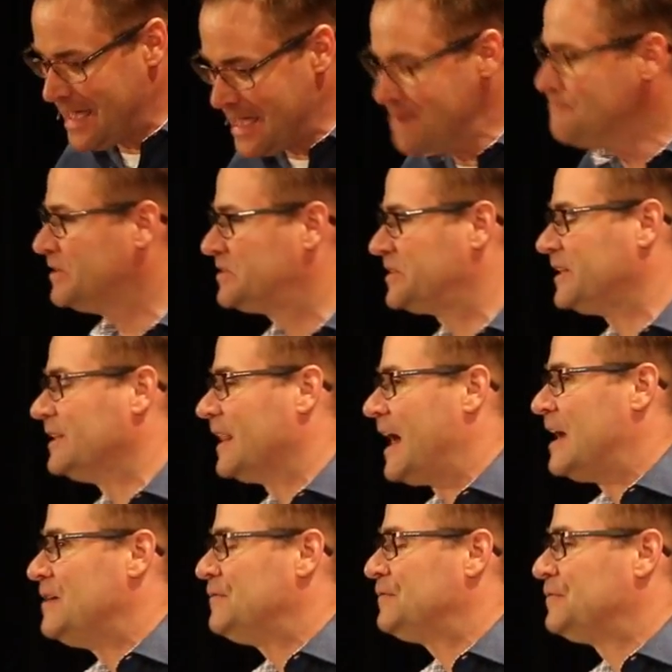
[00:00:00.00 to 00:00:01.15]
Embassy
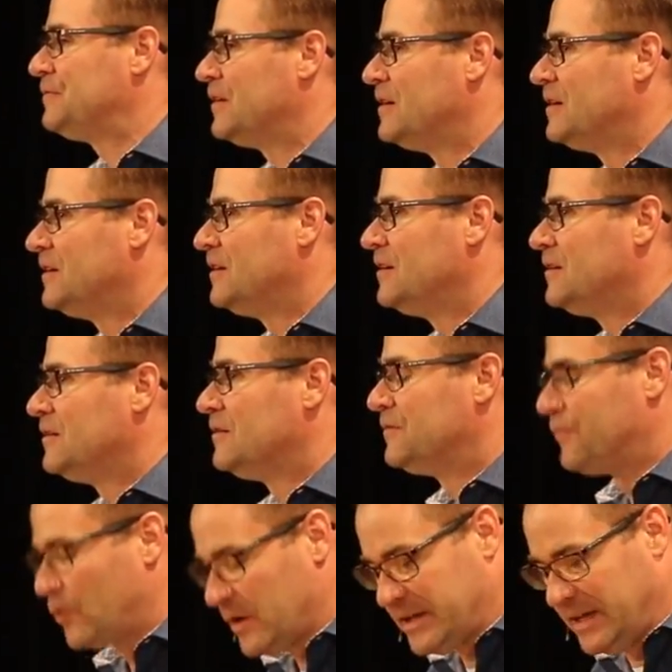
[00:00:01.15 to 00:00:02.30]
Life
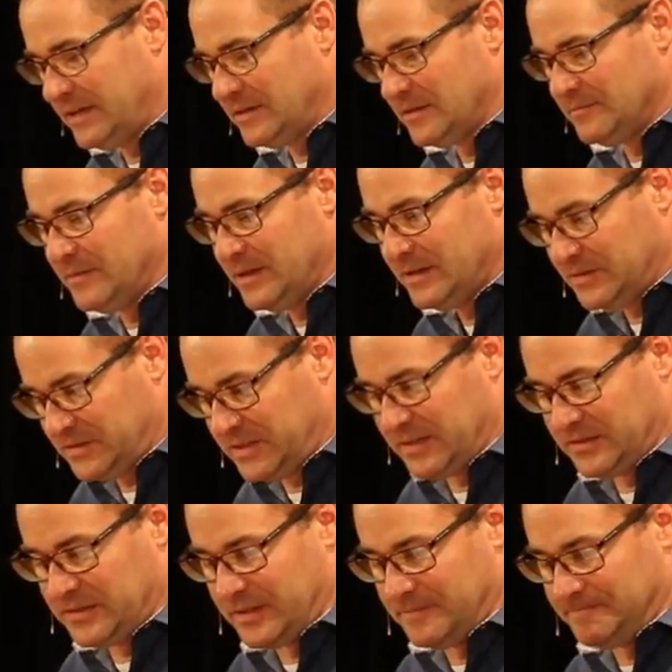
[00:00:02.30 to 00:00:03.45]
for a Kingdom
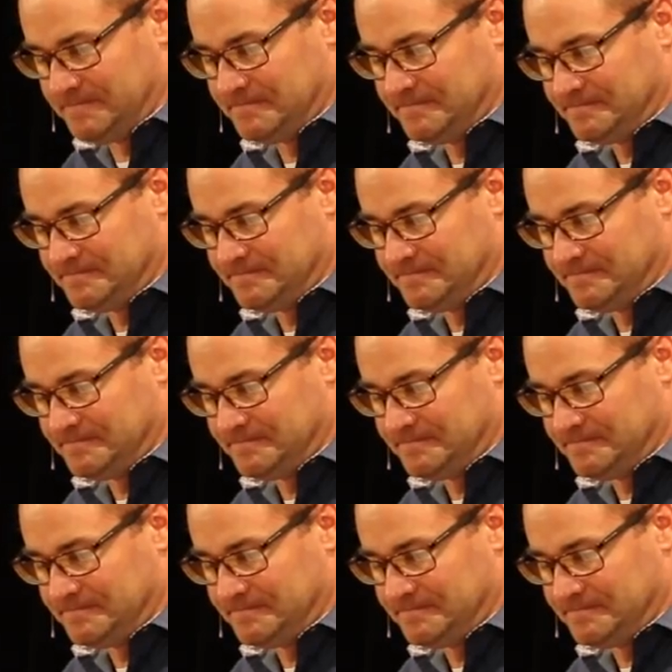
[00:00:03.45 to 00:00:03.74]
Citizen.